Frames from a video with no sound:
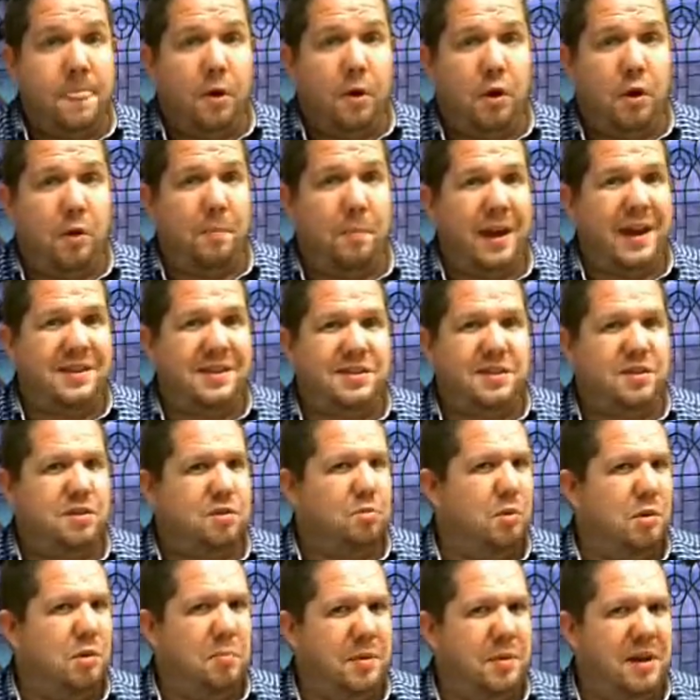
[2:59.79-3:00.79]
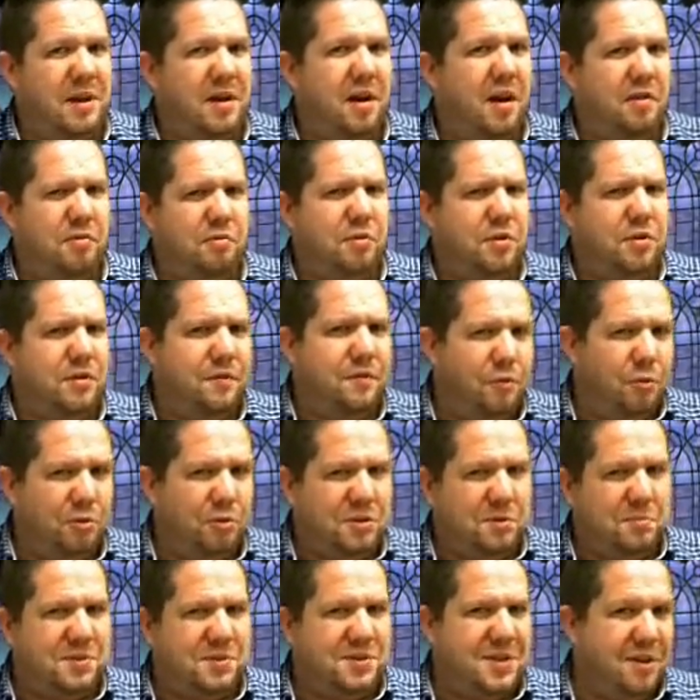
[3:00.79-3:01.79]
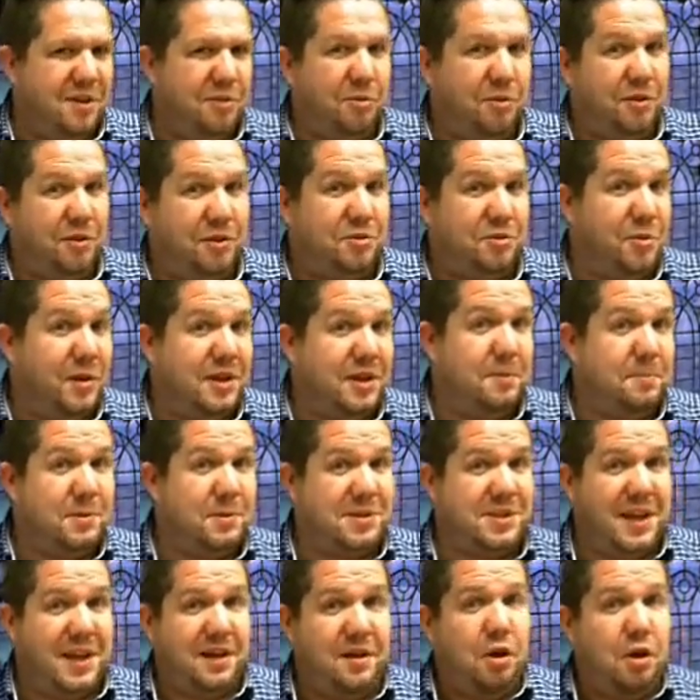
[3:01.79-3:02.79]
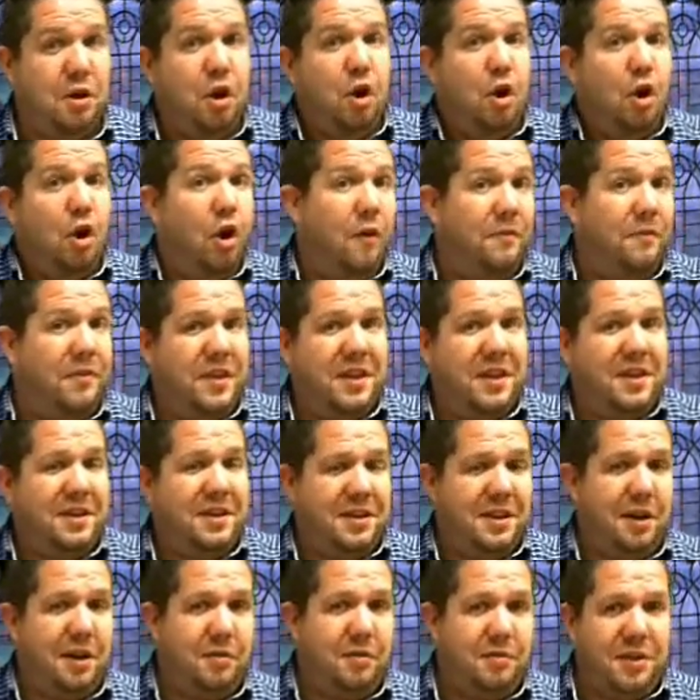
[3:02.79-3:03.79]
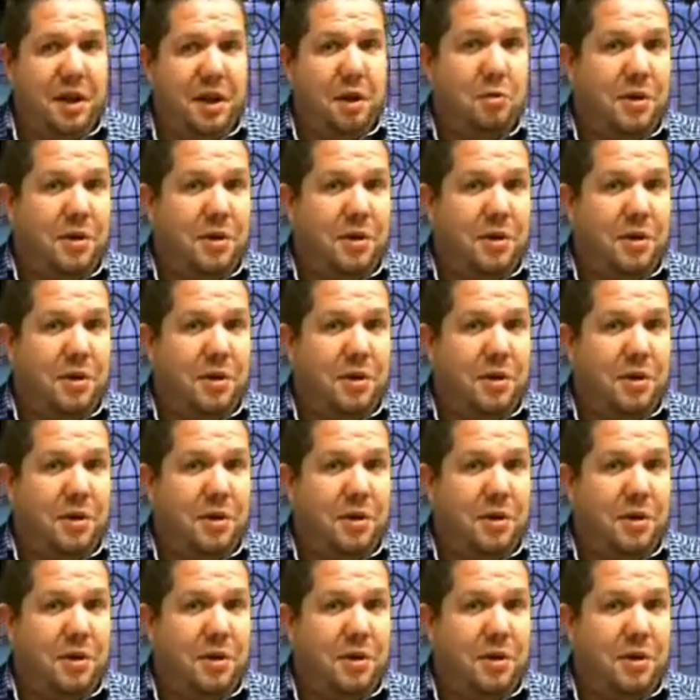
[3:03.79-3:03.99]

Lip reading: on the basis that we'd be either in the 40% or the 20% of the, the